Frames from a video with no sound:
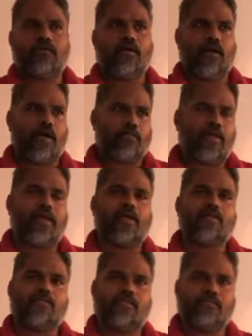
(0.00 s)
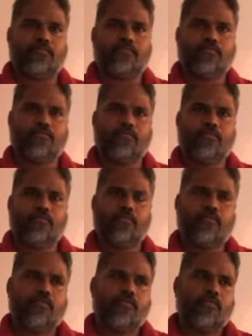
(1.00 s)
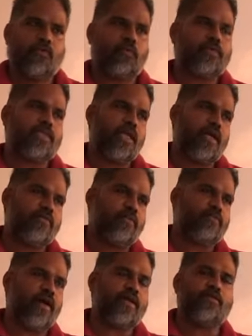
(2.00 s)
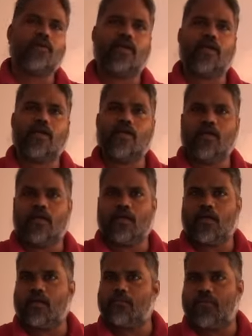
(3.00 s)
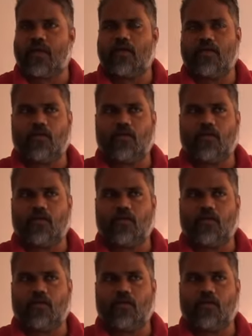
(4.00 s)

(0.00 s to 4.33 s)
an application. So obviously I will find utility in pen